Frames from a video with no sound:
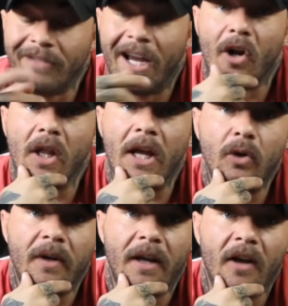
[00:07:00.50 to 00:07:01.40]
And I'll let
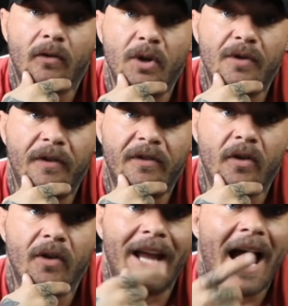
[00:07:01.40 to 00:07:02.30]
you guess which
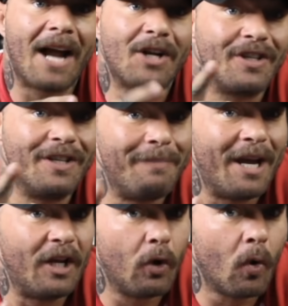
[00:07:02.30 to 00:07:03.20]
facility actually
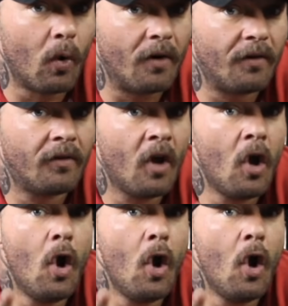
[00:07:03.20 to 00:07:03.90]
made yours.